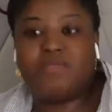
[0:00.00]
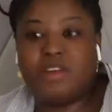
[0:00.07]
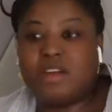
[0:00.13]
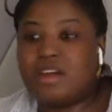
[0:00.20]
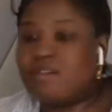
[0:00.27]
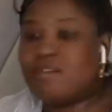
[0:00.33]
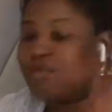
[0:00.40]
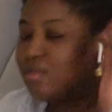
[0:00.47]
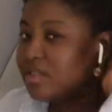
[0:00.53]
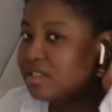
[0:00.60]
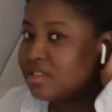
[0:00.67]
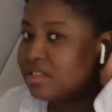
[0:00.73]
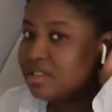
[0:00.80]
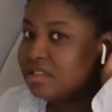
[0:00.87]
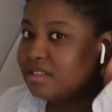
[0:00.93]
like,
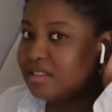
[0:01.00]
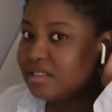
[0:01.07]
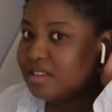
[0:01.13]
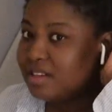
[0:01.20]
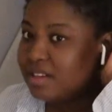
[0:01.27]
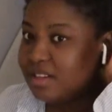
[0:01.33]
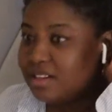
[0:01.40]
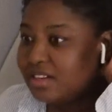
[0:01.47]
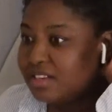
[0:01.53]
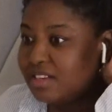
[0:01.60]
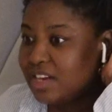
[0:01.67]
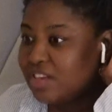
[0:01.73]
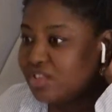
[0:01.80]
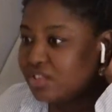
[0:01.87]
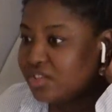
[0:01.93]
everyone's
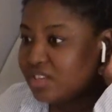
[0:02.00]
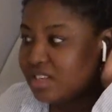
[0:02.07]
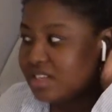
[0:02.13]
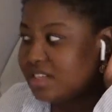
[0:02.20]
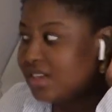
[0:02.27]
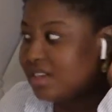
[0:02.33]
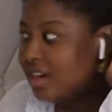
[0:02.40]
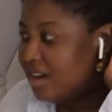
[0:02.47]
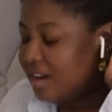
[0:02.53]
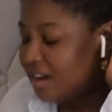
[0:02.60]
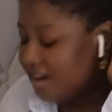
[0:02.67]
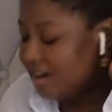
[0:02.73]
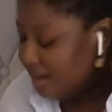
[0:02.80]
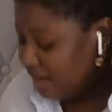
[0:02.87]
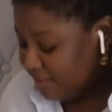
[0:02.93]
dangerous.
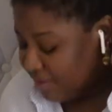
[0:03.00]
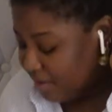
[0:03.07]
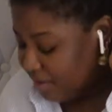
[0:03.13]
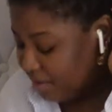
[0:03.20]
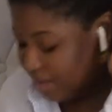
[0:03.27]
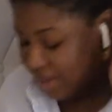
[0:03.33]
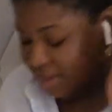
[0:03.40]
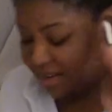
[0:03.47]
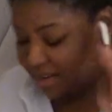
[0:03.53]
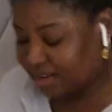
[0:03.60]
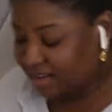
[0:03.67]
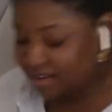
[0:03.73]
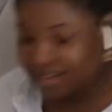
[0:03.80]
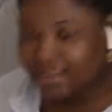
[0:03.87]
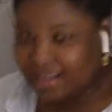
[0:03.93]
Fuck me.
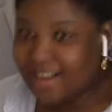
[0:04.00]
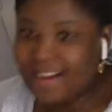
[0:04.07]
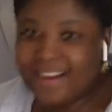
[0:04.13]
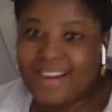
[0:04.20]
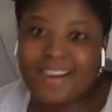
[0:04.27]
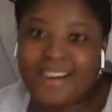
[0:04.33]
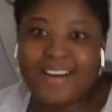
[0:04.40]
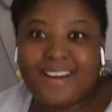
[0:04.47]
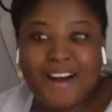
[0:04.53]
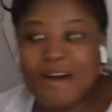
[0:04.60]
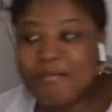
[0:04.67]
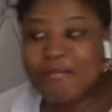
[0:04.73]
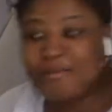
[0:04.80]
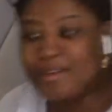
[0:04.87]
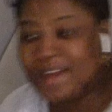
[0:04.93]
Like,
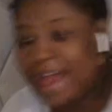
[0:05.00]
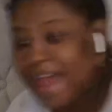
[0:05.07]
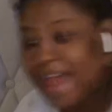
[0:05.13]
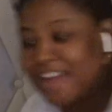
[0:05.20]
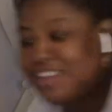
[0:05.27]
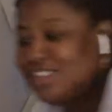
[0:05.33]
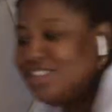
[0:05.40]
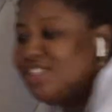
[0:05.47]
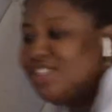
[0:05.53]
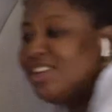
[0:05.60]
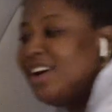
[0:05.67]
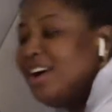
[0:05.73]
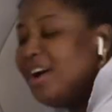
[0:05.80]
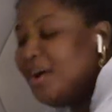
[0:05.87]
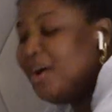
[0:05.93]
I'm on edge.
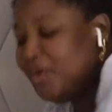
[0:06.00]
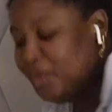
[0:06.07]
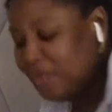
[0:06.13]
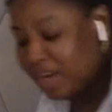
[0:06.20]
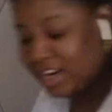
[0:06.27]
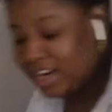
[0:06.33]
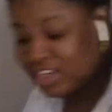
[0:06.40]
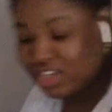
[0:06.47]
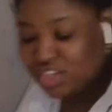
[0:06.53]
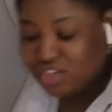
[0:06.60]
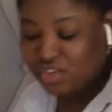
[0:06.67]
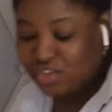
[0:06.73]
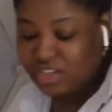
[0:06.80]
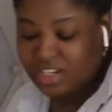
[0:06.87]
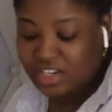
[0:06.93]
Who can she
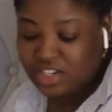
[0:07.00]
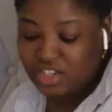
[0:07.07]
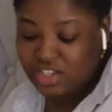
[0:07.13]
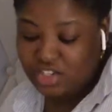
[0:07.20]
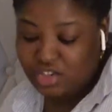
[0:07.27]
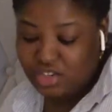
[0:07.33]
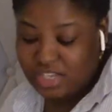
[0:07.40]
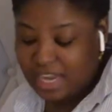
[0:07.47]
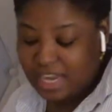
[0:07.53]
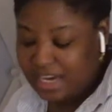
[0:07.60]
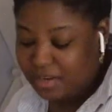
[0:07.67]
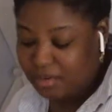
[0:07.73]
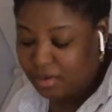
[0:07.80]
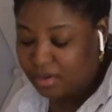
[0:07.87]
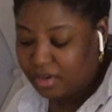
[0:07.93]
trust? Can she trust
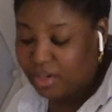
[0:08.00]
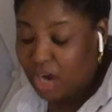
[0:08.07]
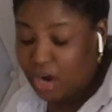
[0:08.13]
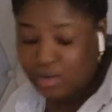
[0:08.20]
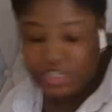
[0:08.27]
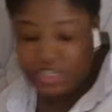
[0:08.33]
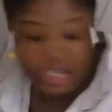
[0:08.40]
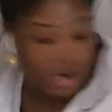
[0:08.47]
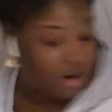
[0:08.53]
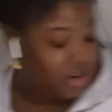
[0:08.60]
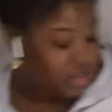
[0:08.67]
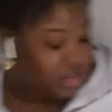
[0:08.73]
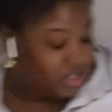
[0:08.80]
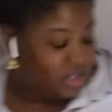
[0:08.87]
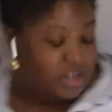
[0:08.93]
anyone? No, she
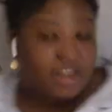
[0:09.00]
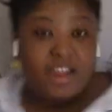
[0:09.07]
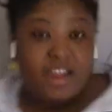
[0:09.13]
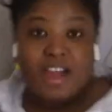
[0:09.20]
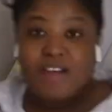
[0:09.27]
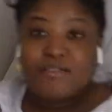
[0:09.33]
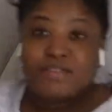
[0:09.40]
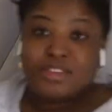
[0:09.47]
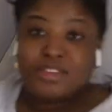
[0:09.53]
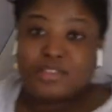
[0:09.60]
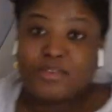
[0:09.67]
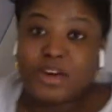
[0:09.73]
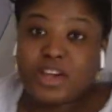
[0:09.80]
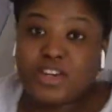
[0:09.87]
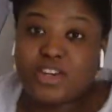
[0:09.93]
can't. Everyone's fucking